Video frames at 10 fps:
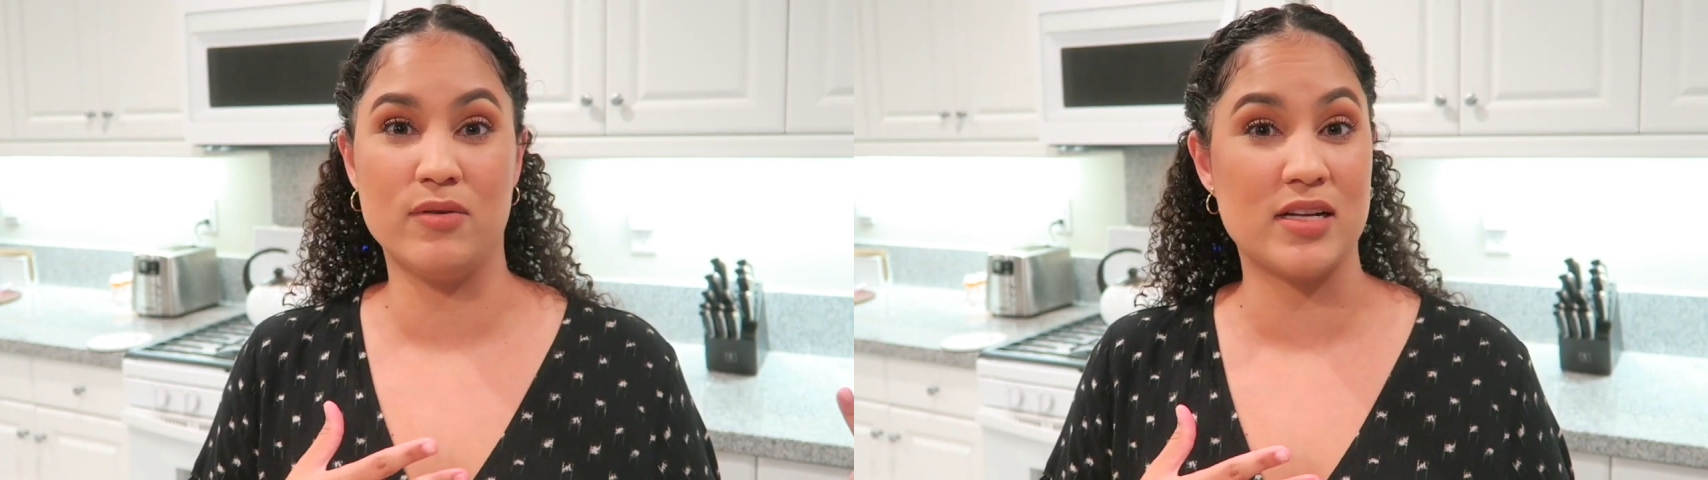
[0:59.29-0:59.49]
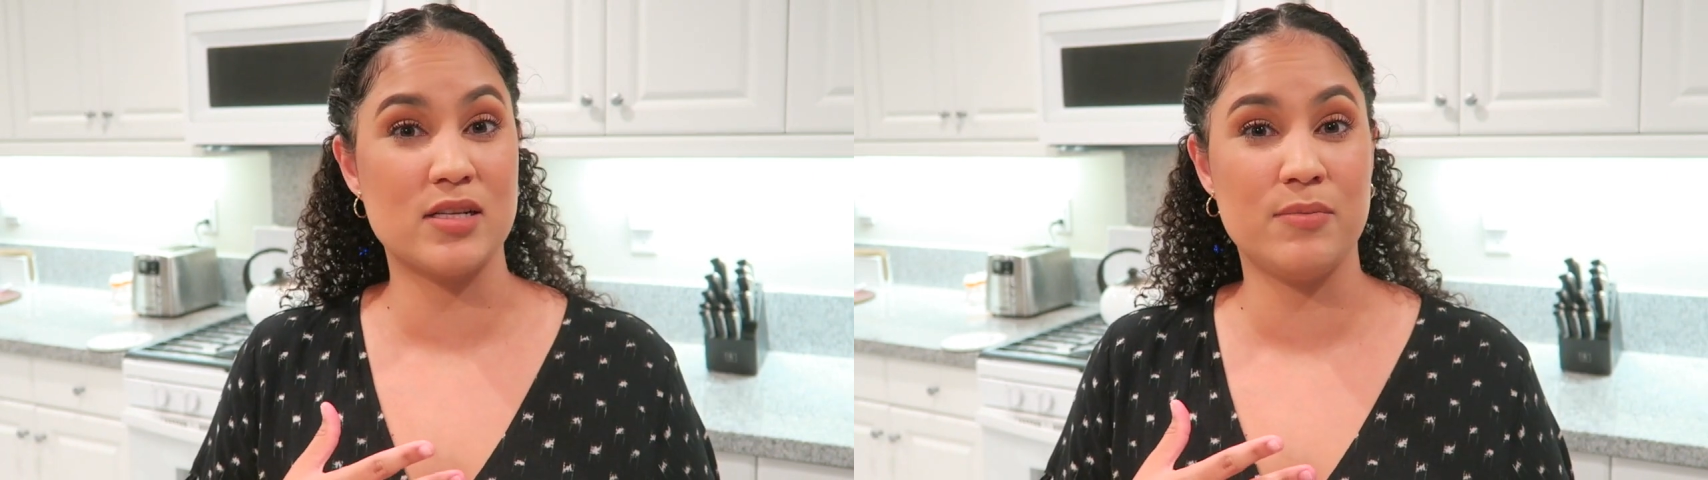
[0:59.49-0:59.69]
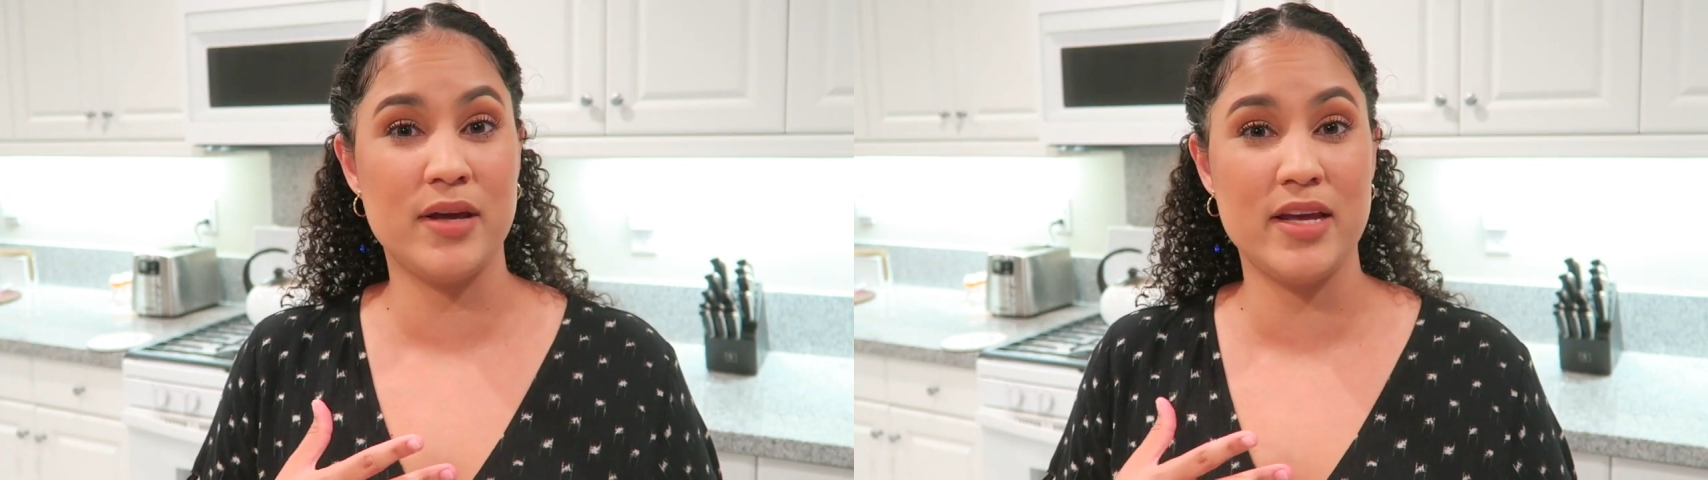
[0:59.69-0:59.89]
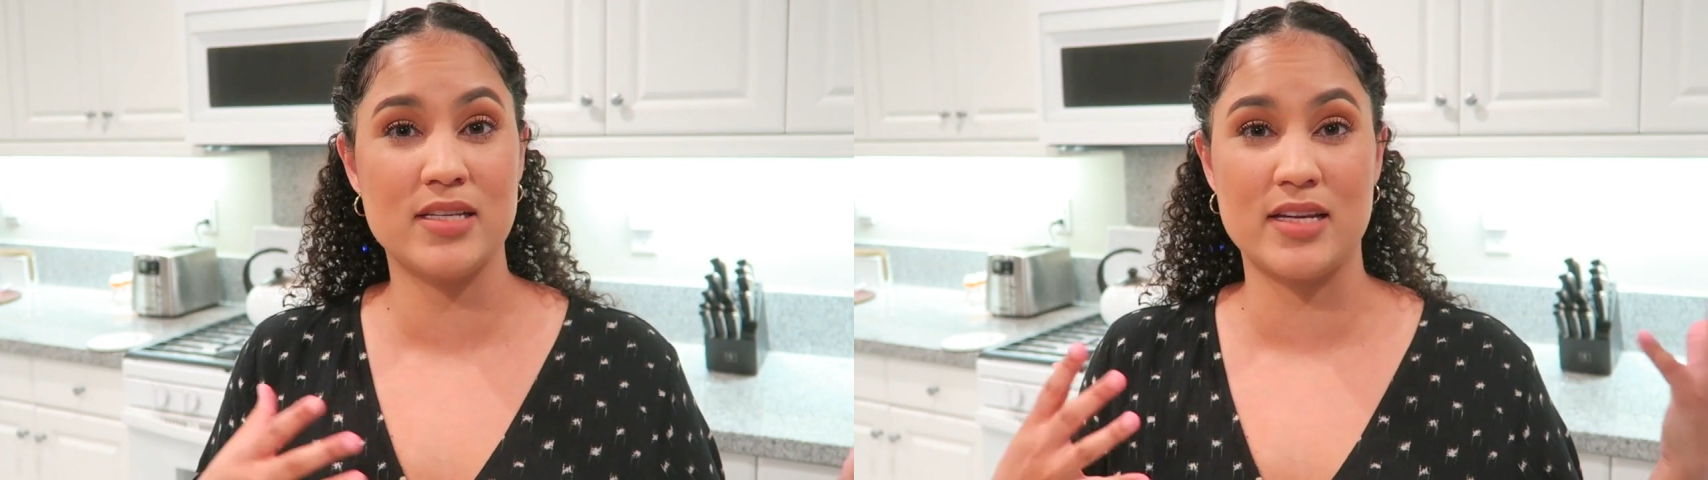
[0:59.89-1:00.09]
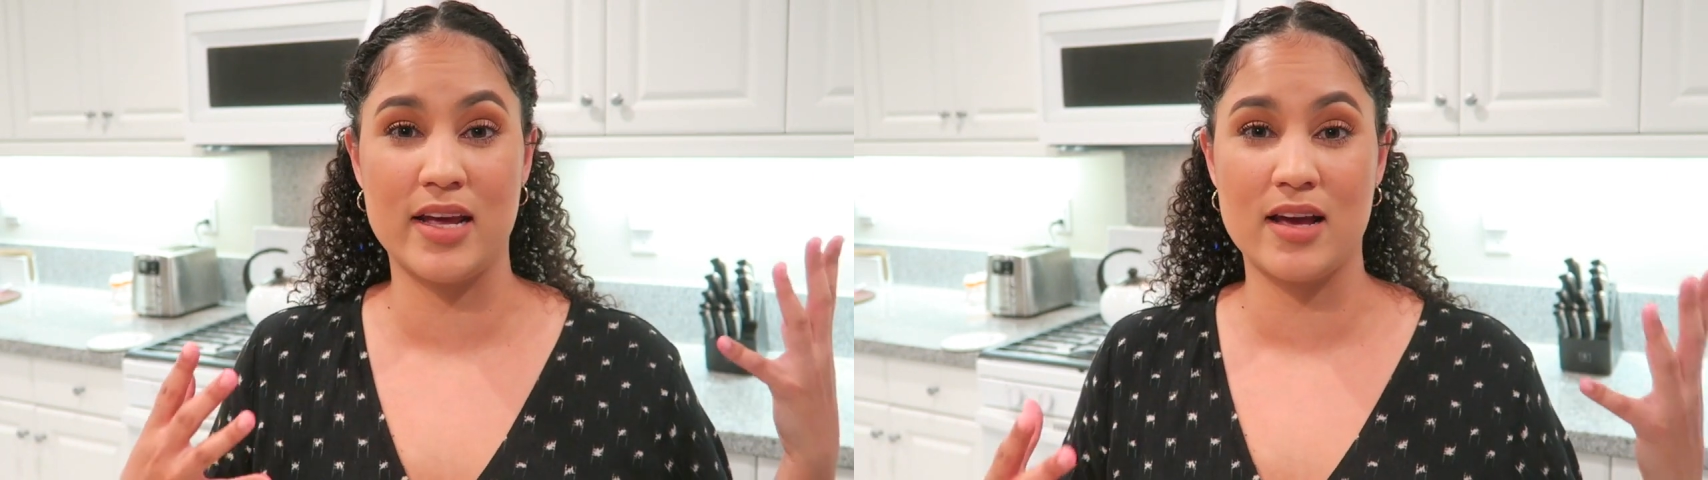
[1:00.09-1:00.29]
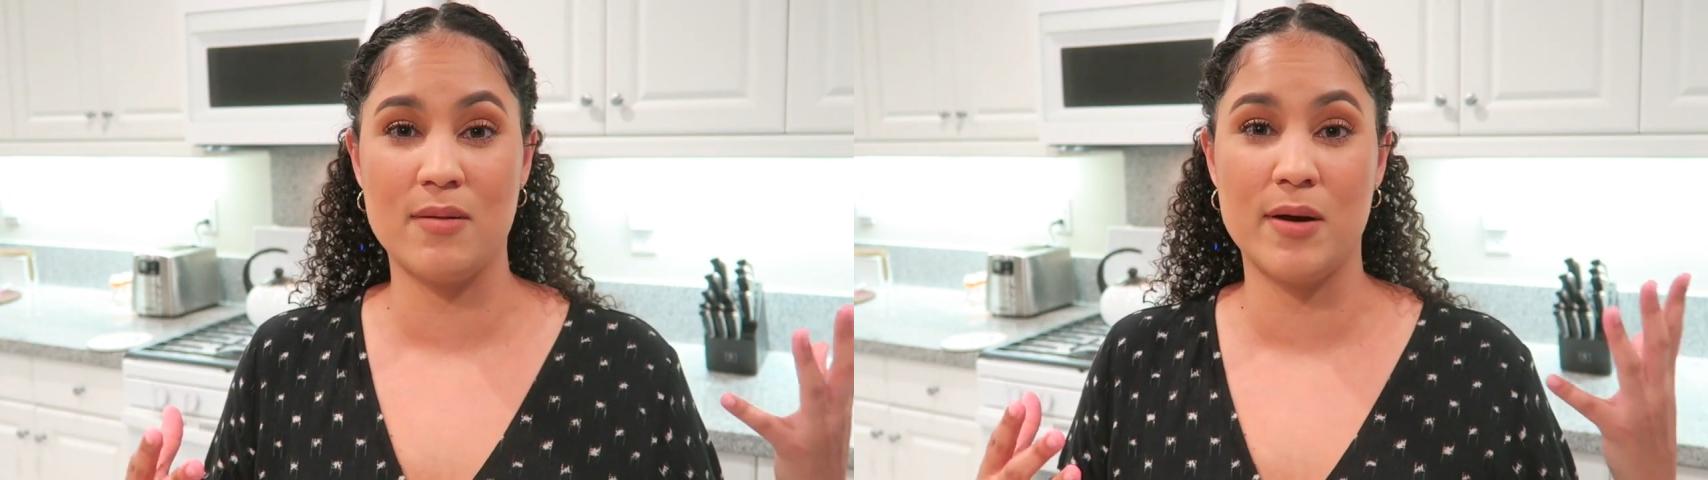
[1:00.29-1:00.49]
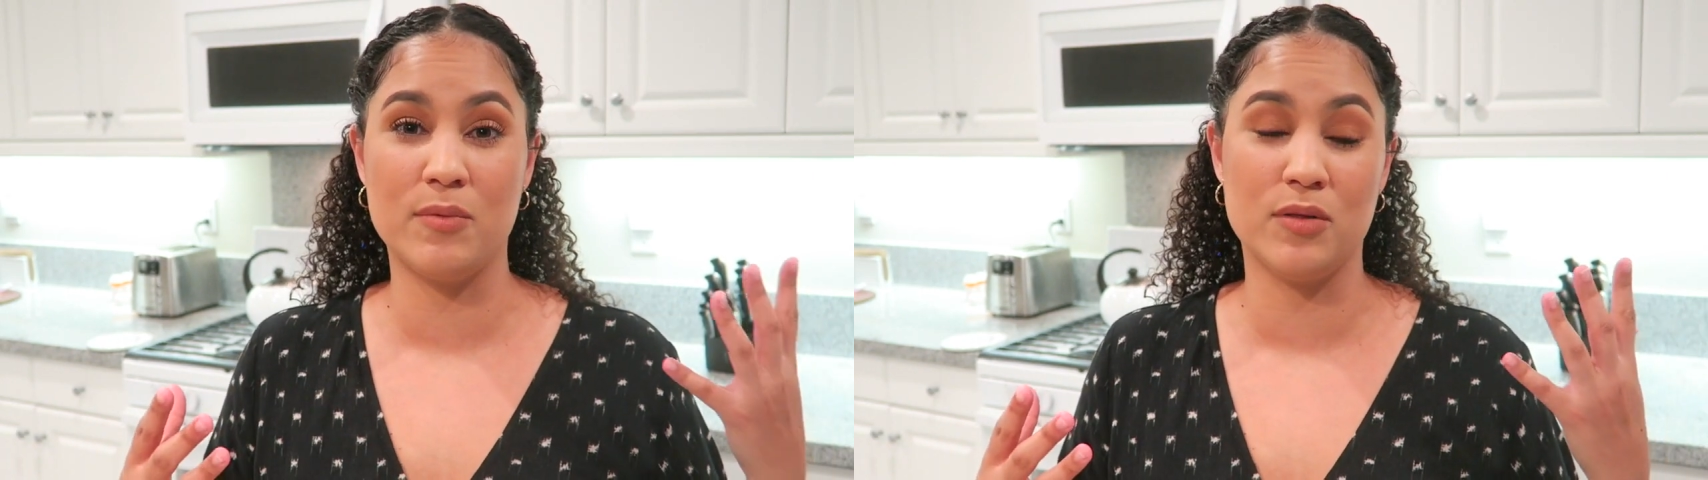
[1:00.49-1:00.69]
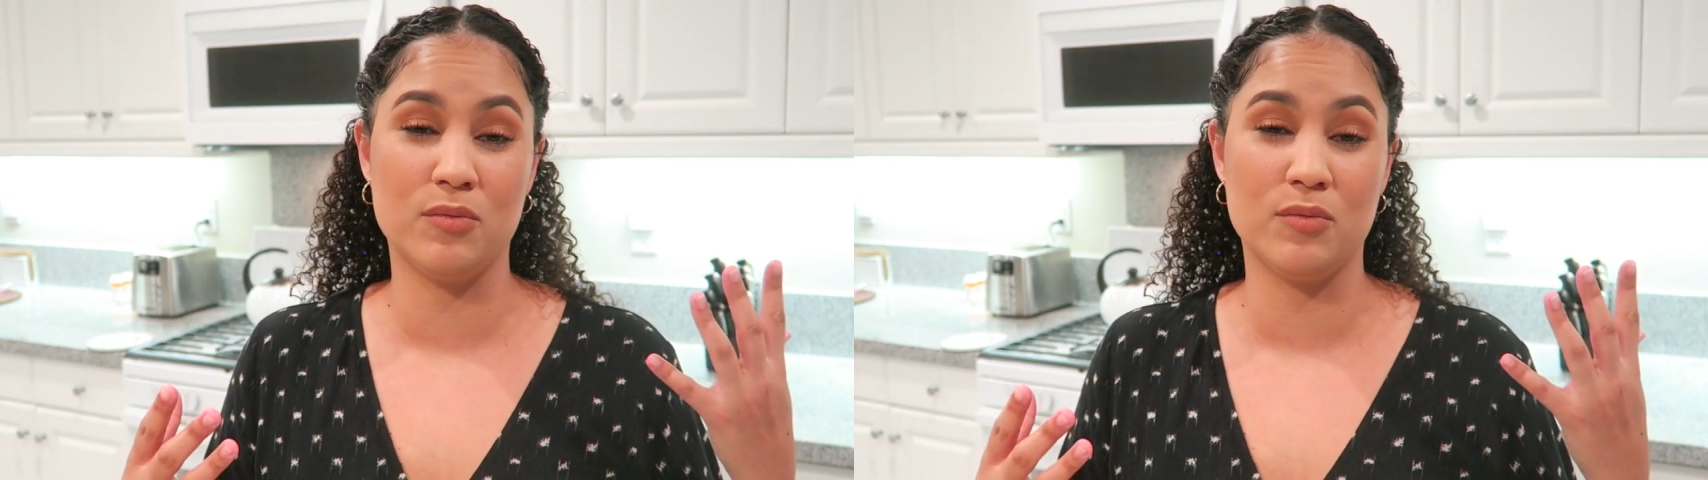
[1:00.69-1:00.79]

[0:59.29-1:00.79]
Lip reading: recipes and I come up